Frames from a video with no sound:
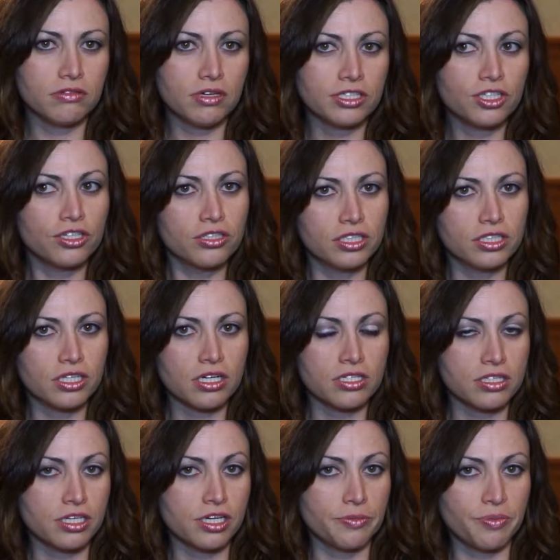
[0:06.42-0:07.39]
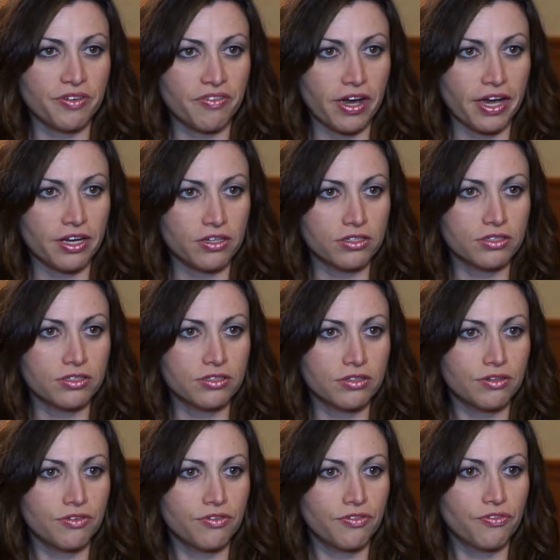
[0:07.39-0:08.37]
Attorneys are considered providers
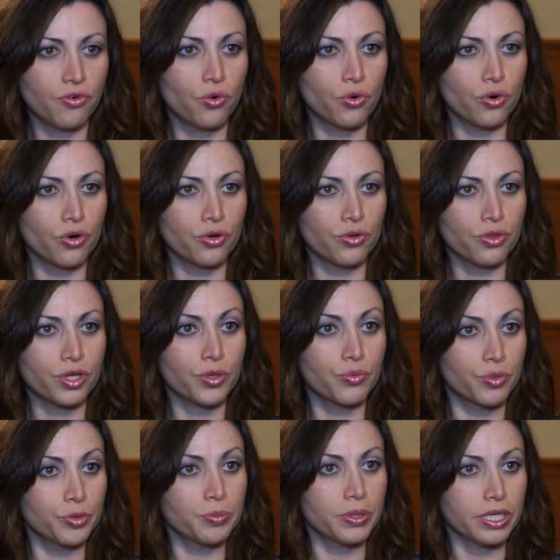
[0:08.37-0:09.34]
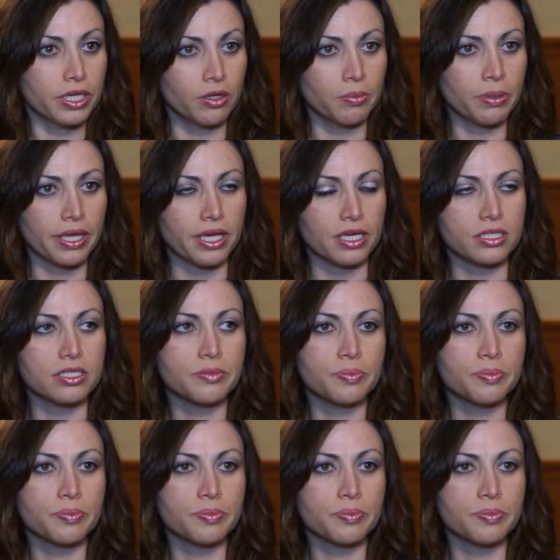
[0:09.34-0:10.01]
for the group legal plans.